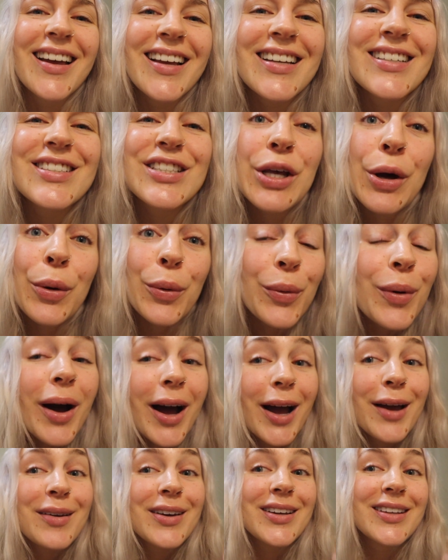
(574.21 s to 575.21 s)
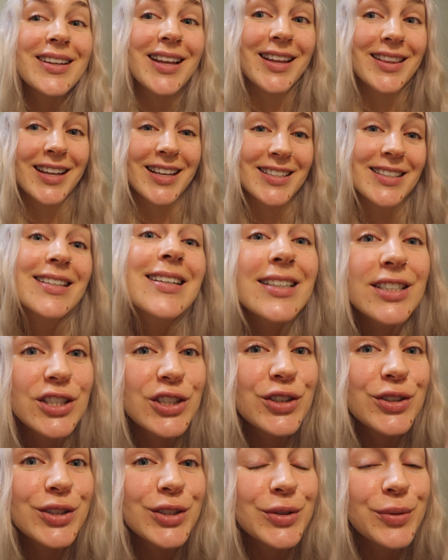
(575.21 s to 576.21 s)
so I mean, and that's an
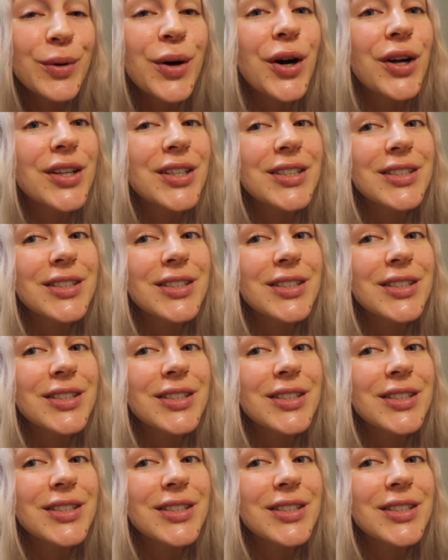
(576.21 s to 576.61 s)
excuse as well.